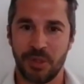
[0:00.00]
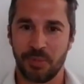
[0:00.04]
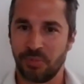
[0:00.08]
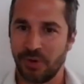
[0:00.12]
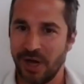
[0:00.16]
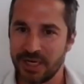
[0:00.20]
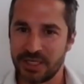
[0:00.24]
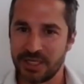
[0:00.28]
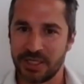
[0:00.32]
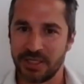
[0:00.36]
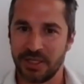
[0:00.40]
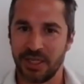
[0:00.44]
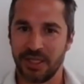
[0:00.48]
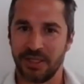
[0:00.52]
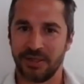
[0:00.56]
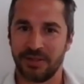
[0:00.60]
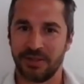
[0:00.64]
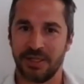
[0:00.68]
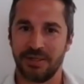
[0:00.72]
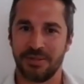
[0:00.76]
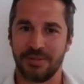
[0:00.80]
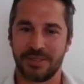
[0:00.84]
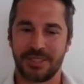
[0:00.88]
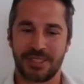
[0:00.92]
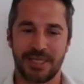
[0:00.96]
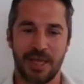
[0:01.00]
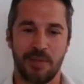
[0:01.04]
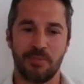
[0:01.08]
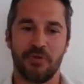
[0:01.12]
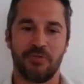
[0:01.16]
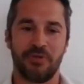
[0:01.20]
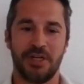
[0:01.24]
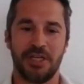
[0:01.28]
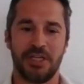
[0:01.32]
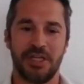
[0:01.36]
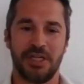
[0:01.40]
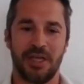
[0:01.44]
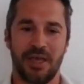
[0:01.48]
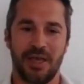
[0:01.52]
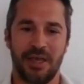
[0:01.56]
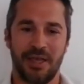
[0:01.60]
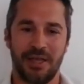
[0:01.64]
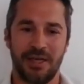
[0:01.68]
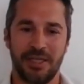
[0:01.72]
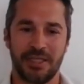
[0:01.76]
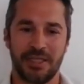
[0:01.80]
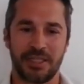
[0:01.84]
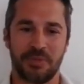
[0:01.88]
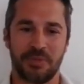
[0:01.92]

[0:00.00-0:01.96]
president and some of it in his